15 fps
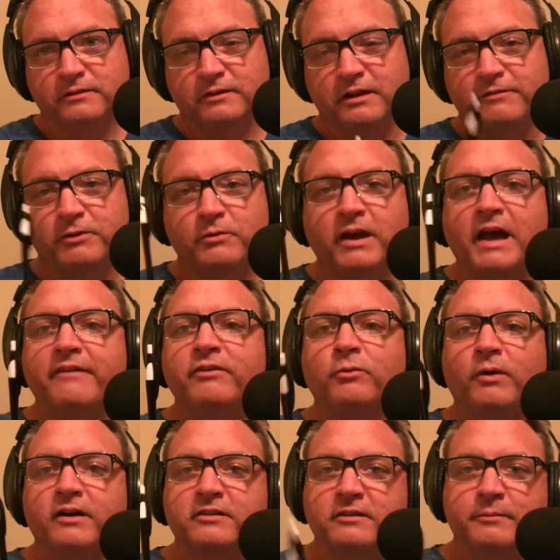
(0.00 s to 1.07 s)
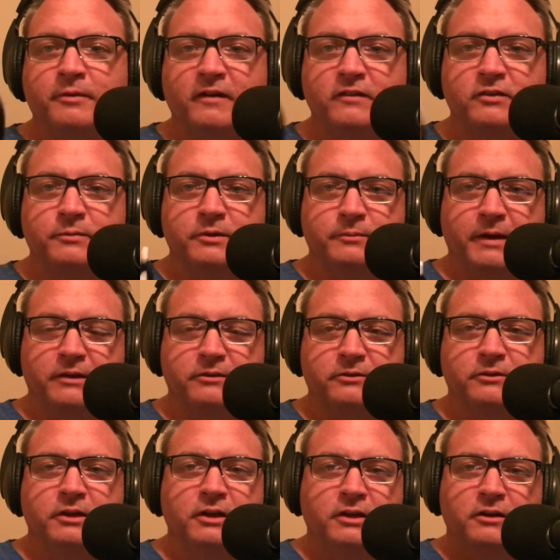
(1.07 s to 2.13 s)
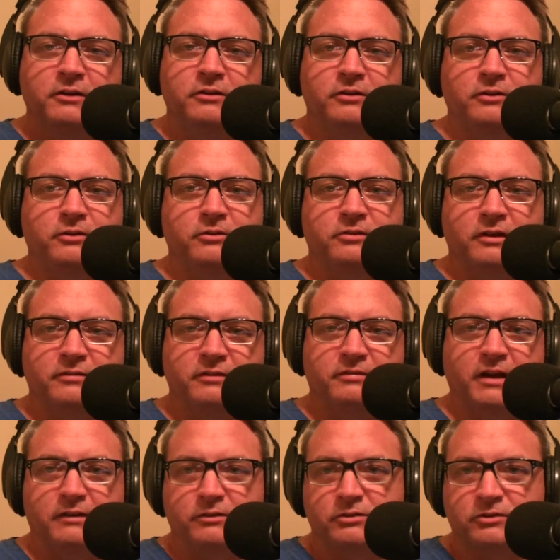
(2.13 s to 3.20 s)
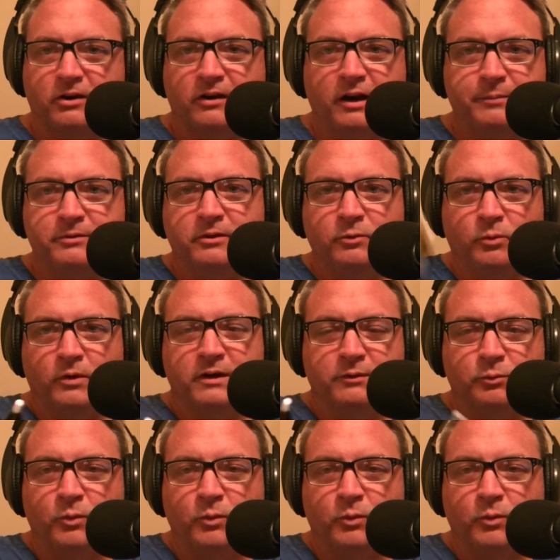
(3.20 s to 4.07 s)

If you haven't watched The Marvelous Miss Maisel, do yourself a favor, start at episode 1 and